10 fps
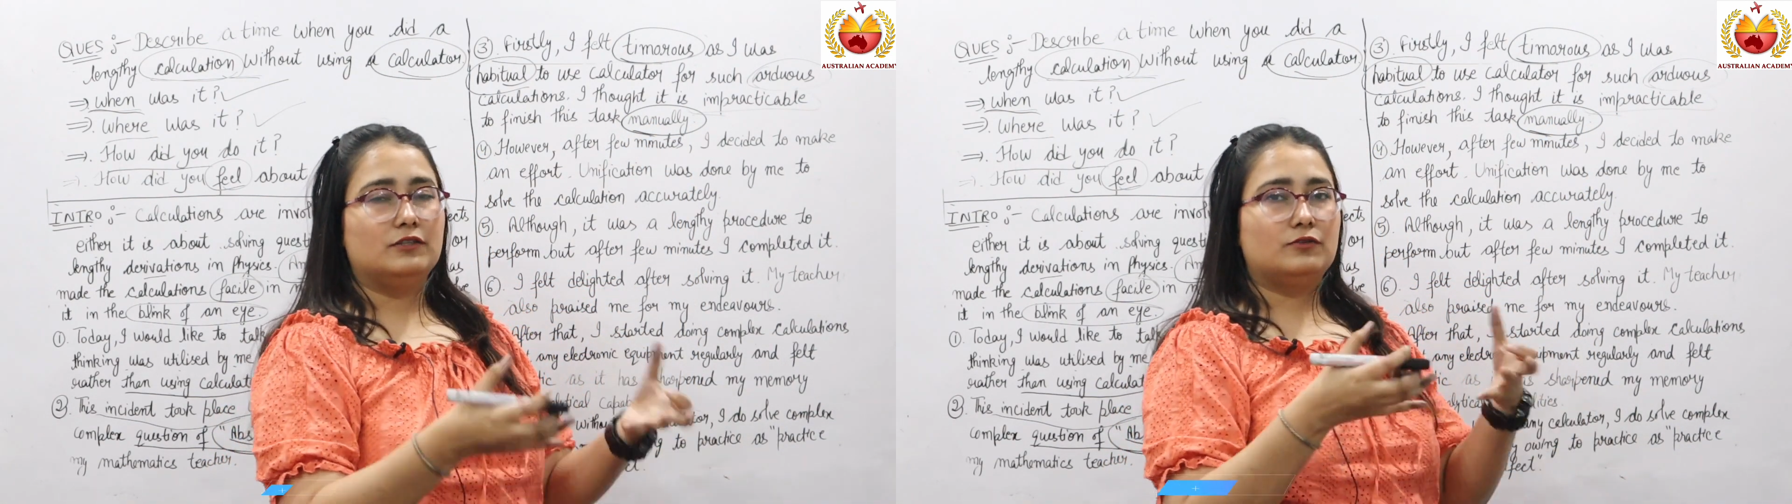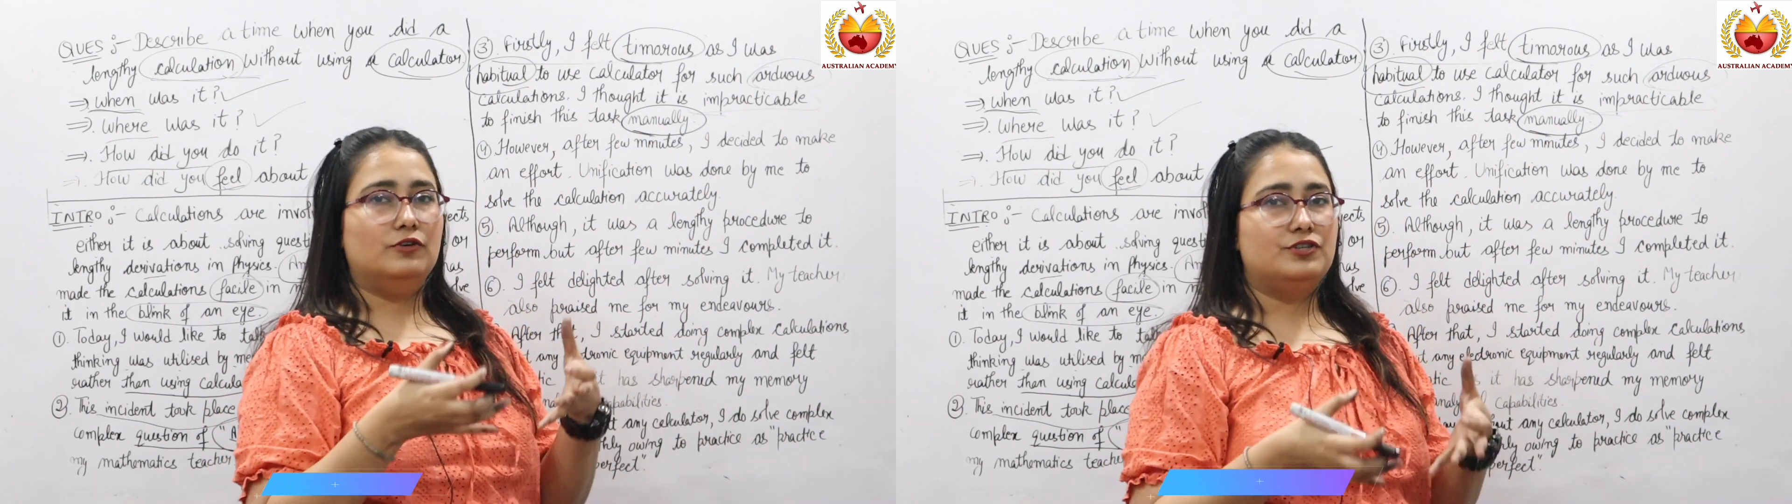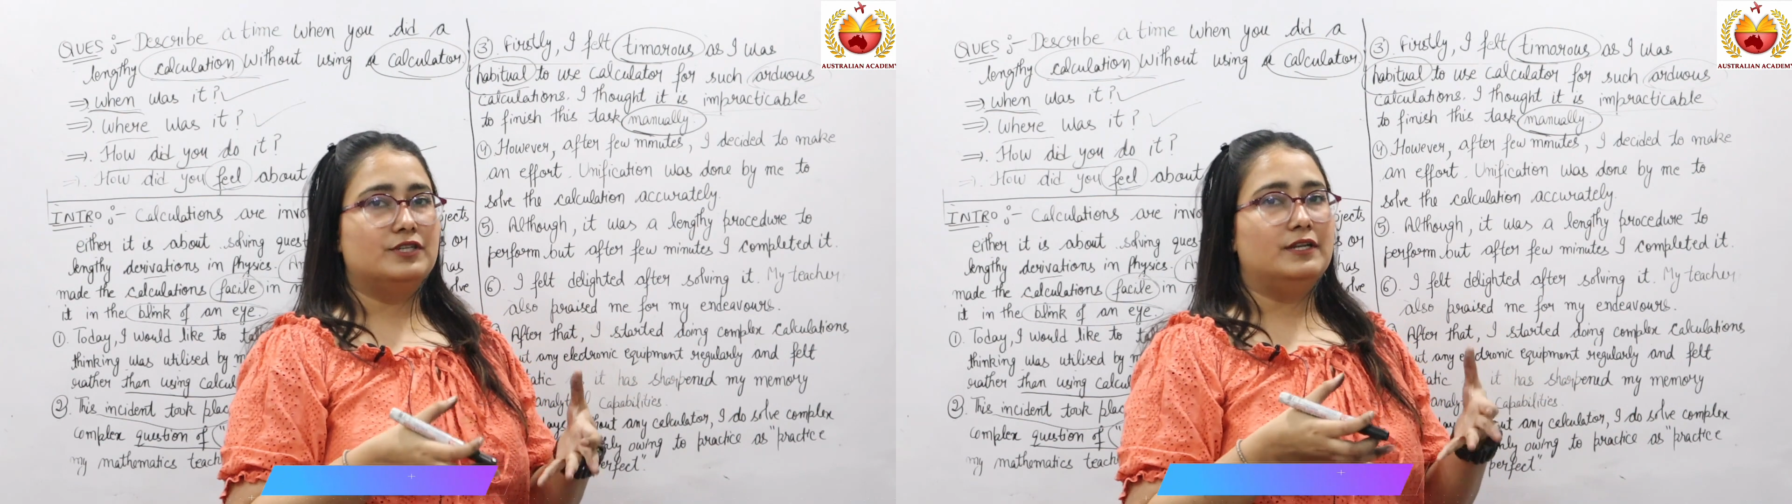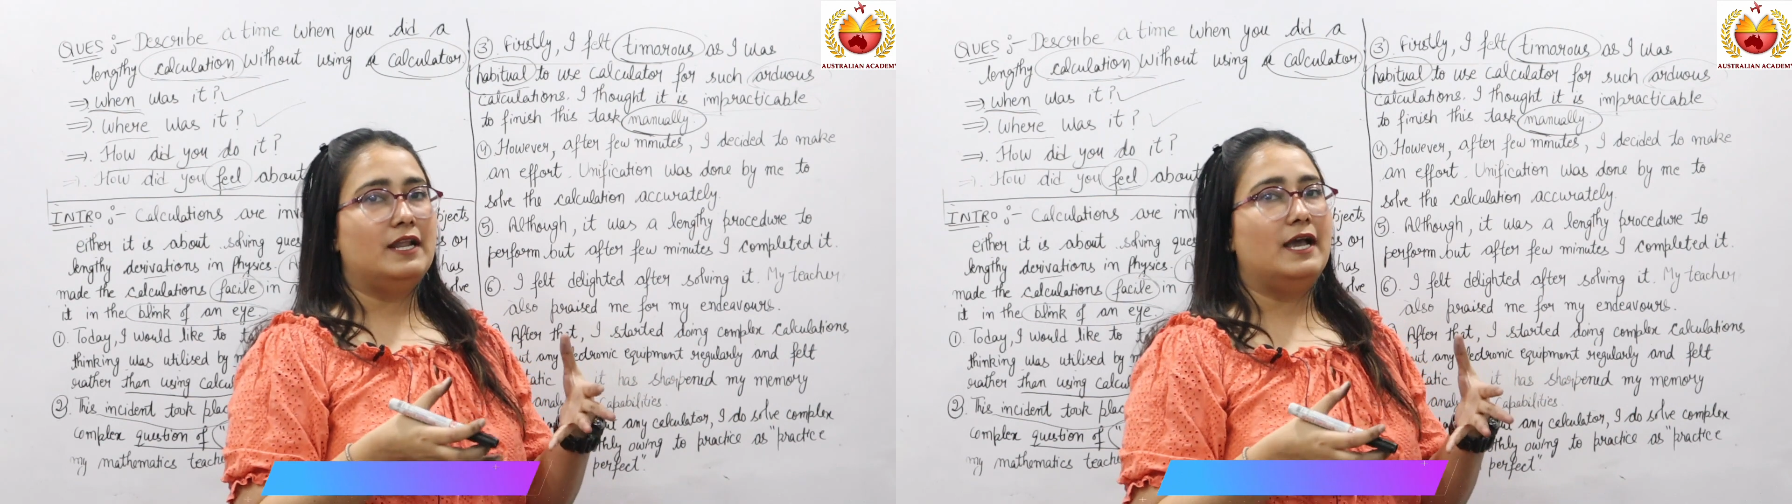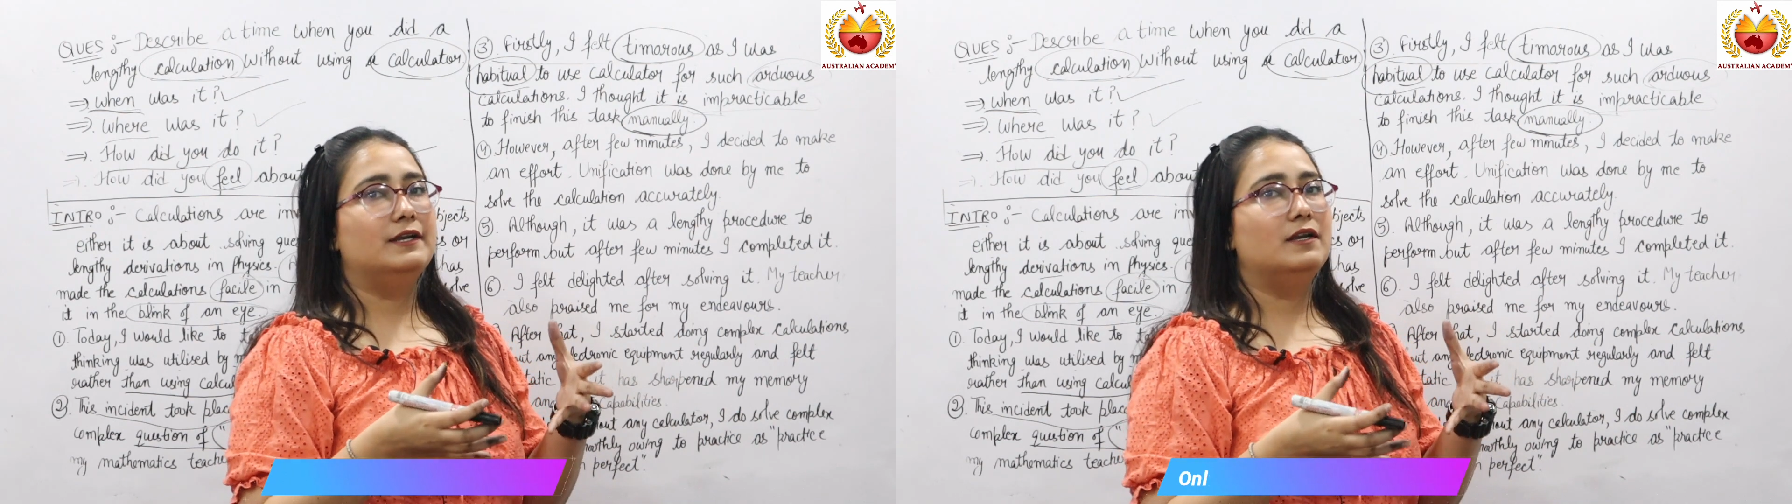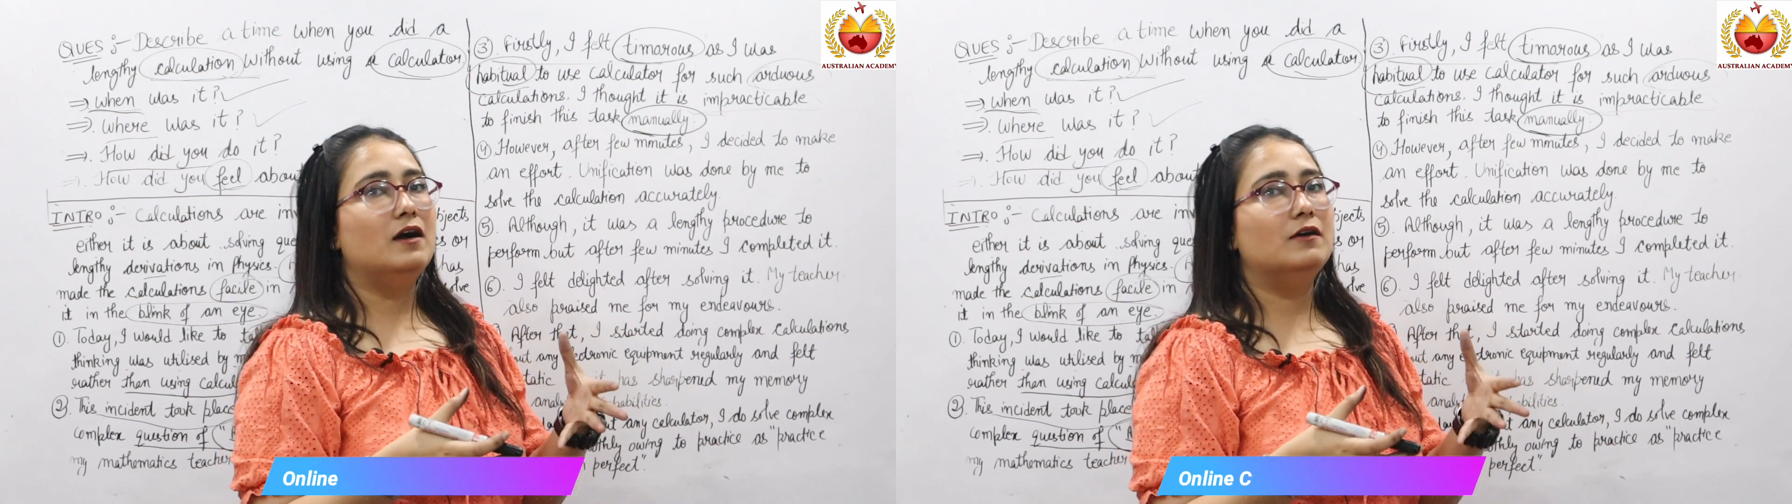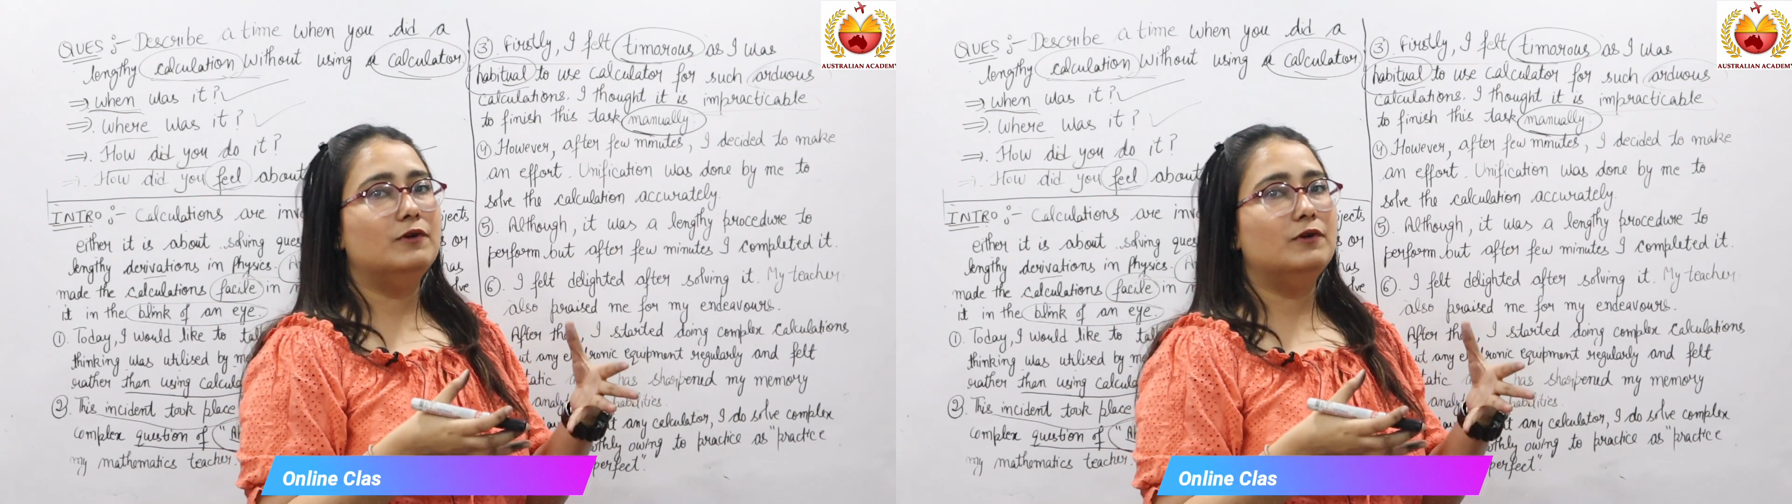the question and